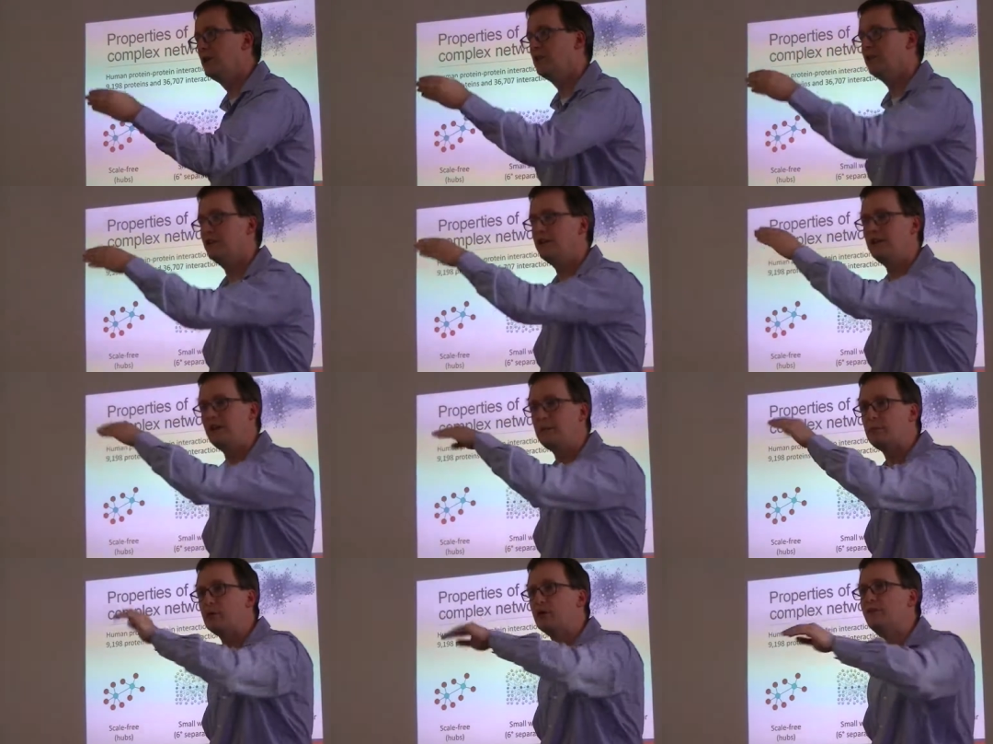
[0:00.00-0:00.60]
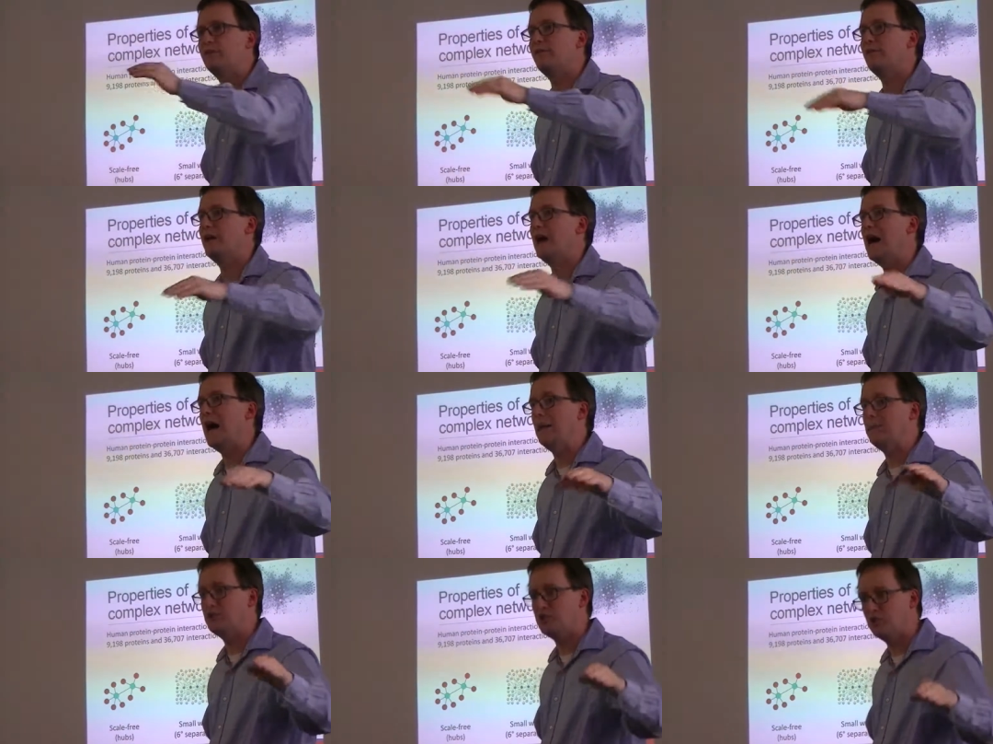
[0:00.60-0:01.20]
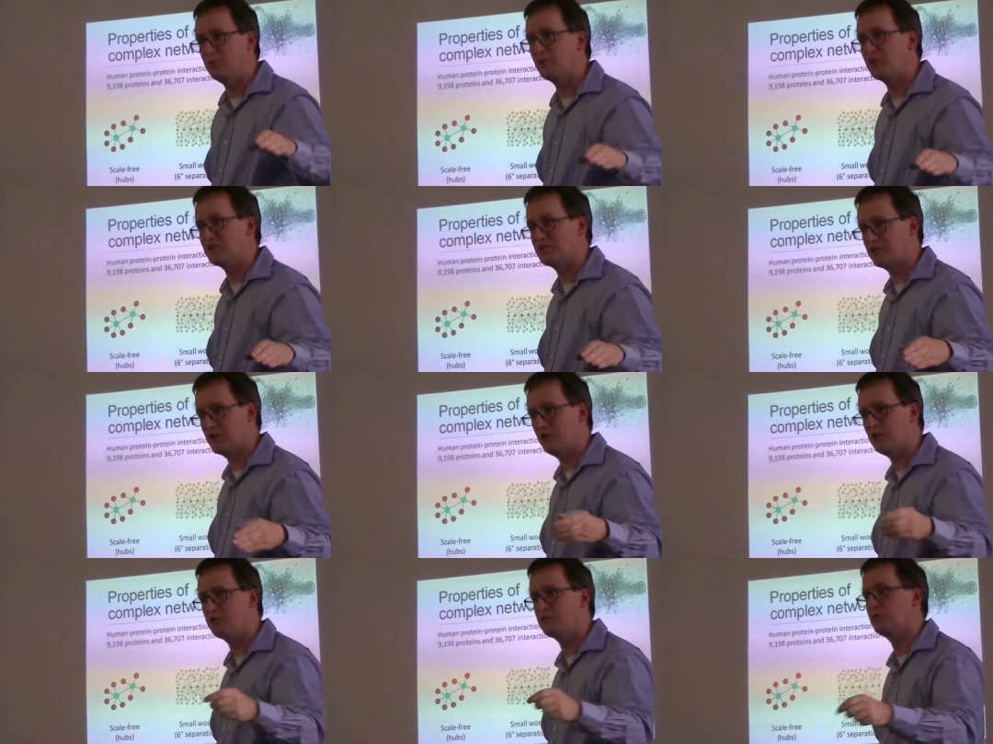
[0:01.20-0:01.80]
the number of hops you must
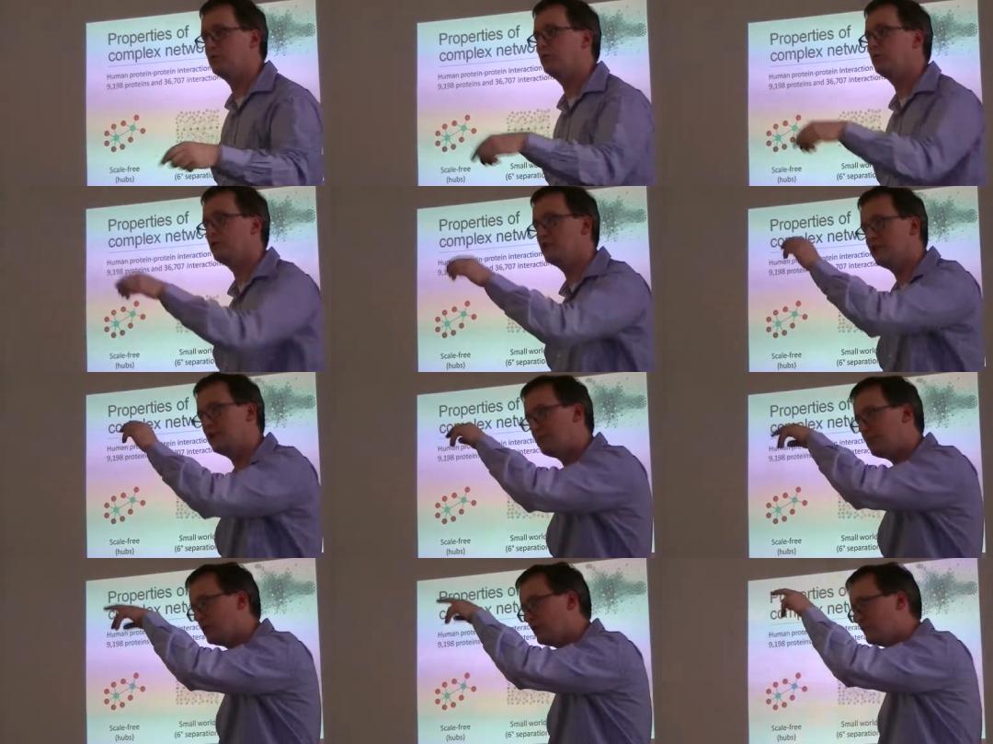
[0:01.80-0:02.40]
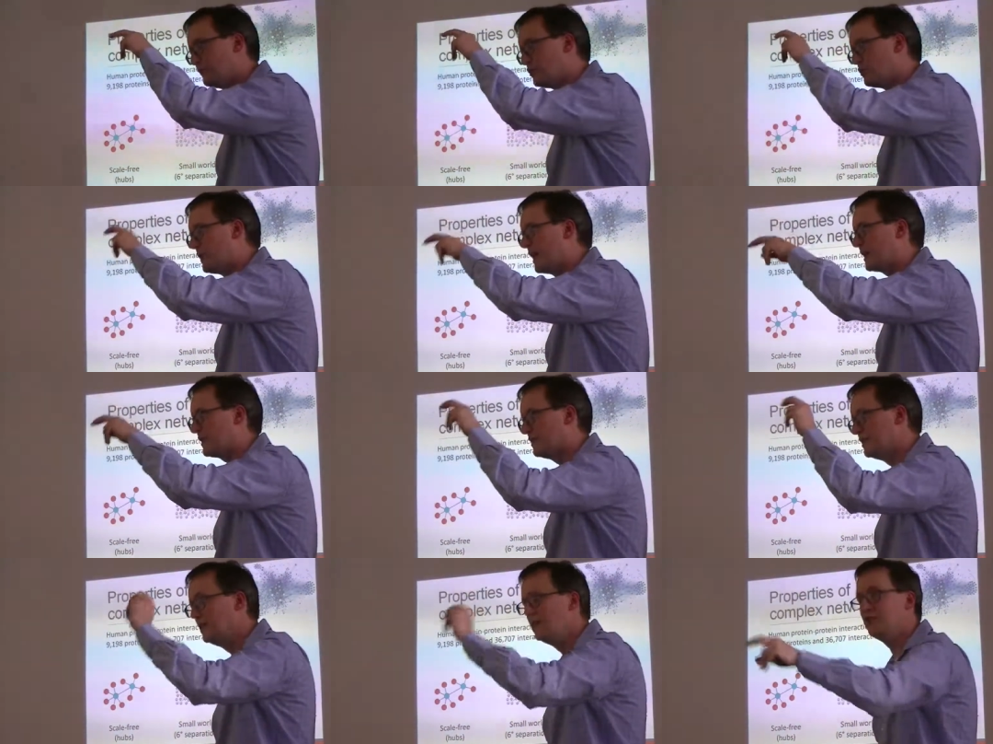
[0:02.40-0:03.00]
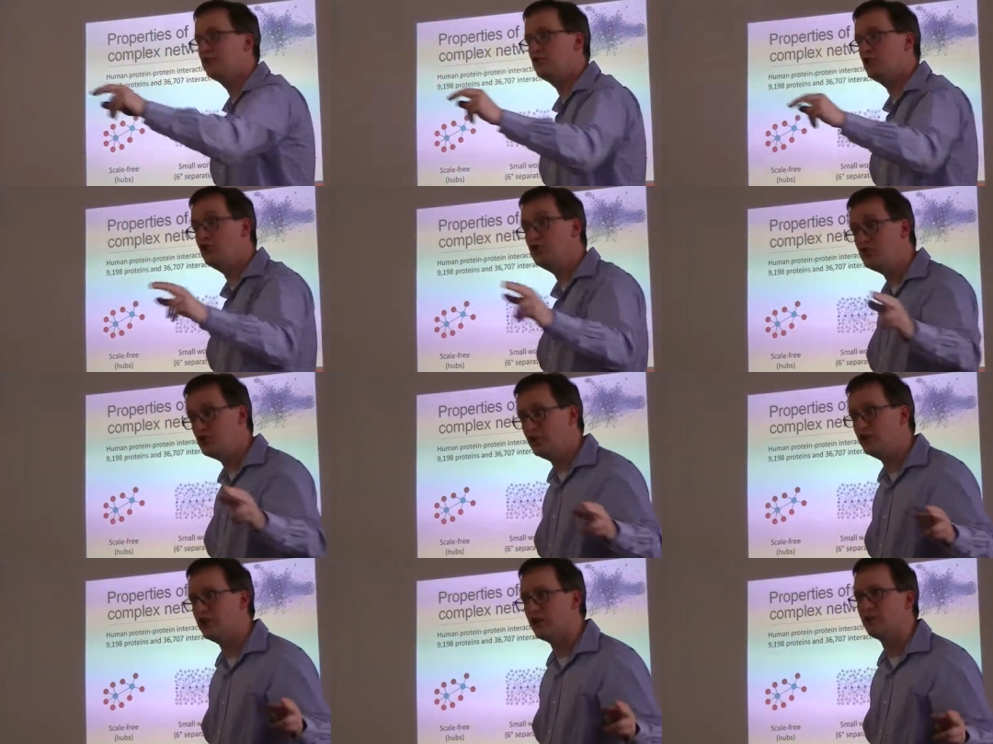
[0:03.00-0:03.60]
go through, the number of direct
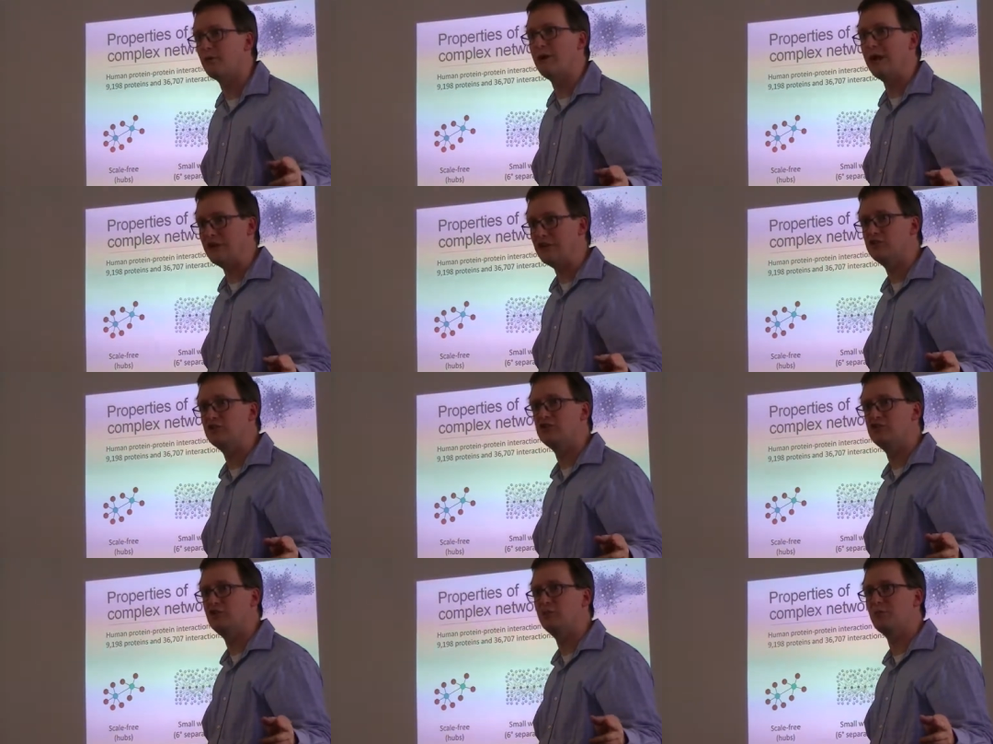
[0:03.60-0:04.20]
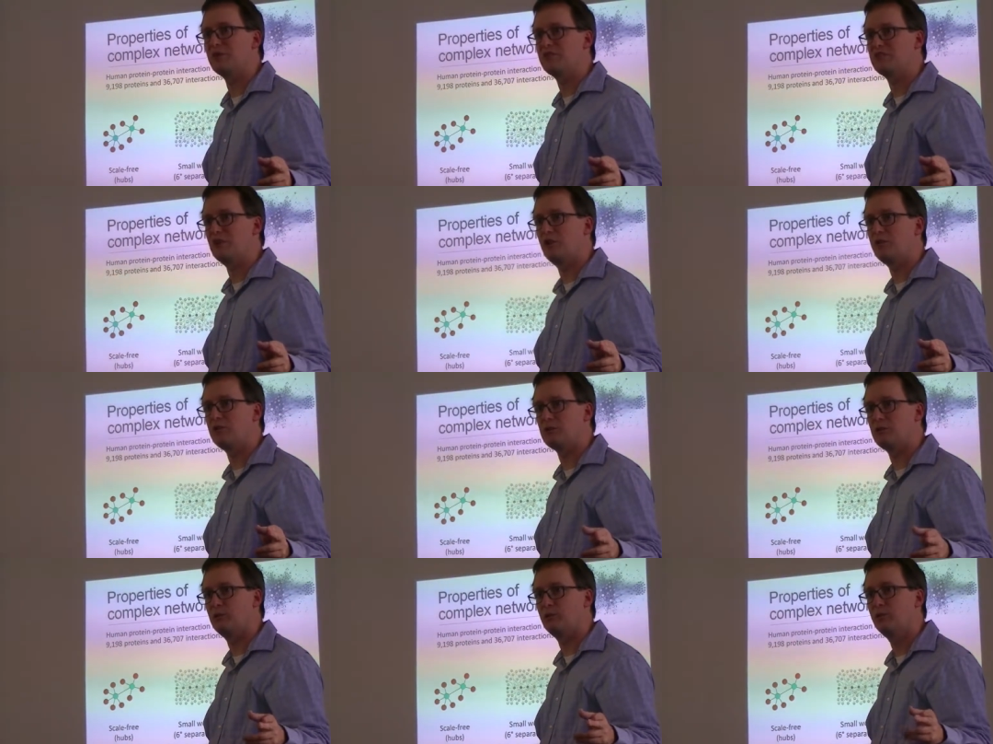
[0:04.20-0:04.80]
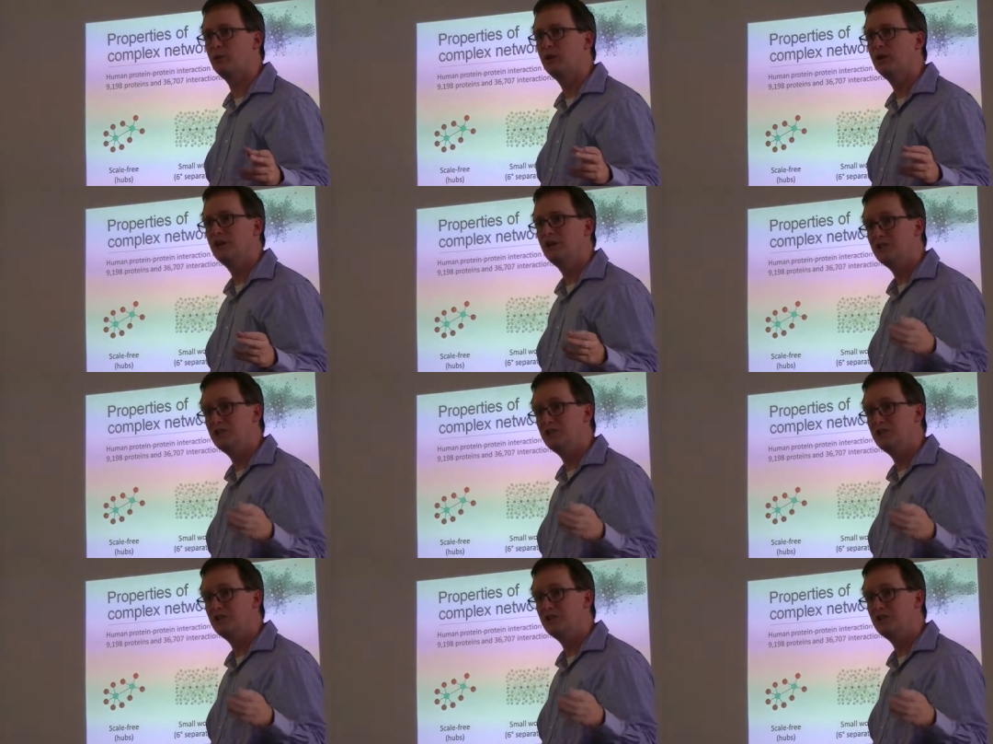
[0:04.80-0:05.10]
gene-gene interactions you must go through,